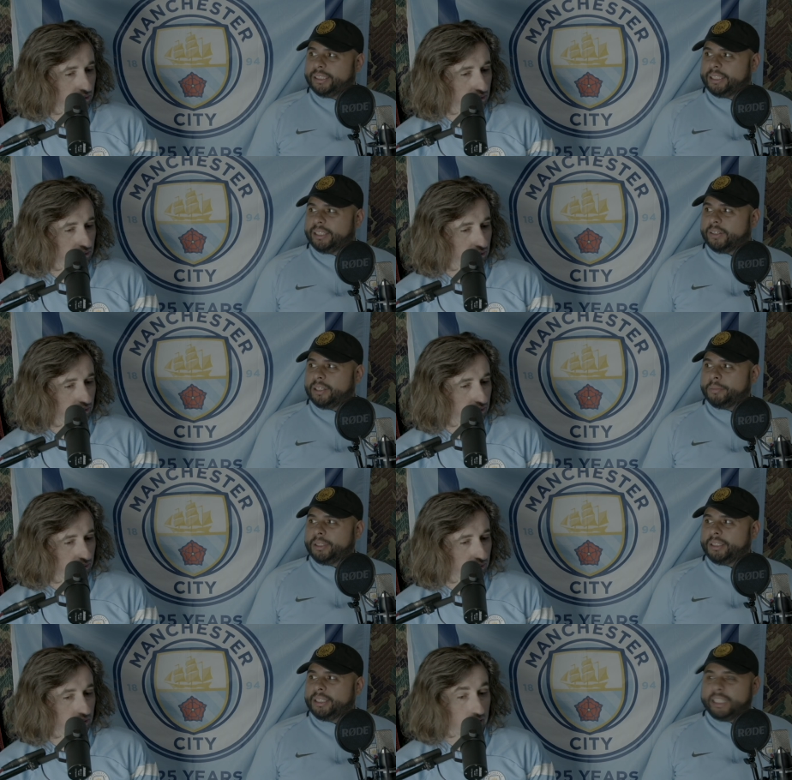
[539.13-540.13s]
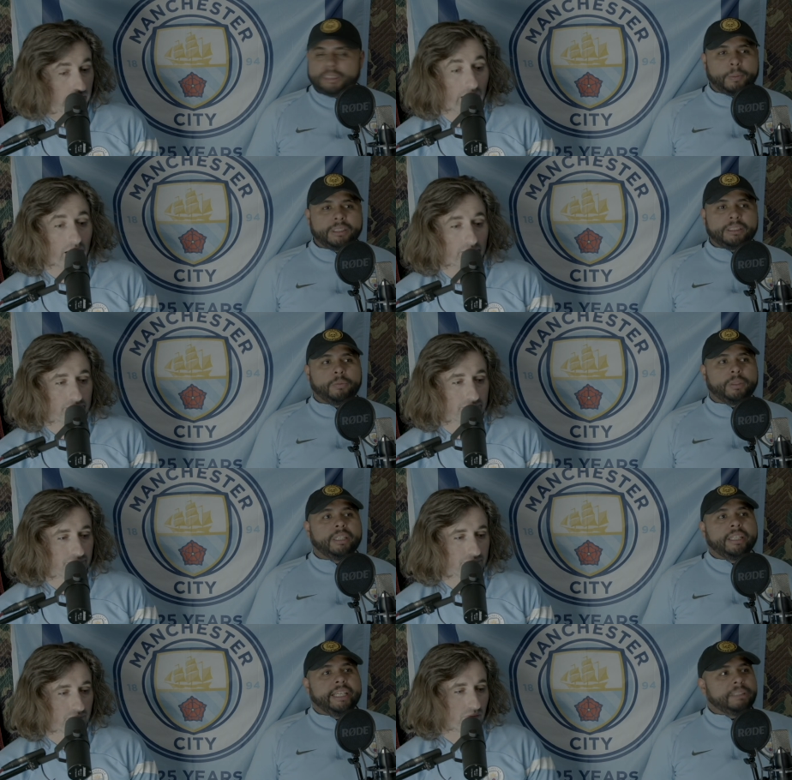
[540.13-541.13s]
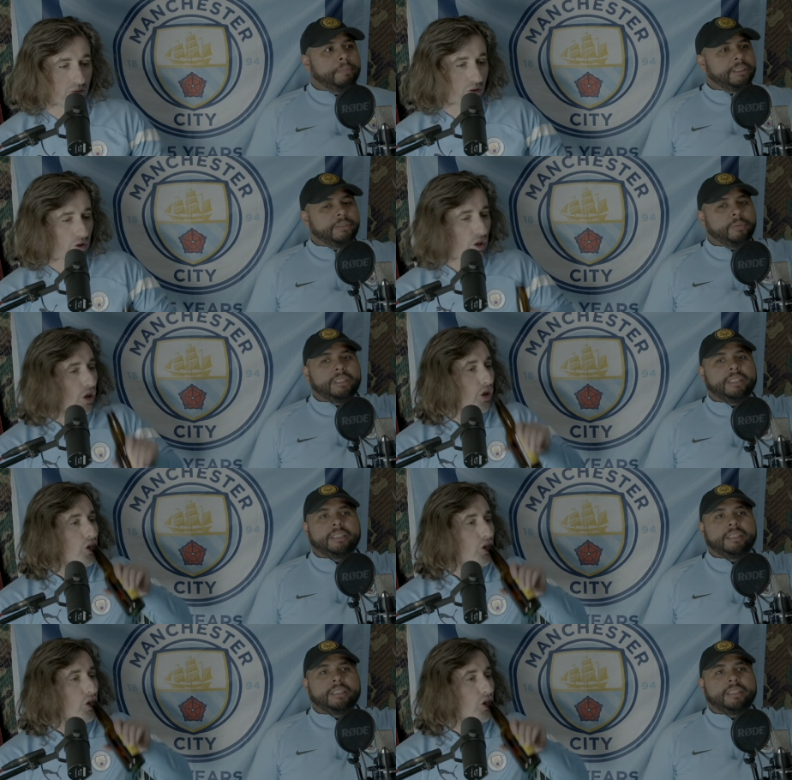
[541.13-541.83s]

Speaker 1: You know what I mean? Yeah. Especially when, especially when uh,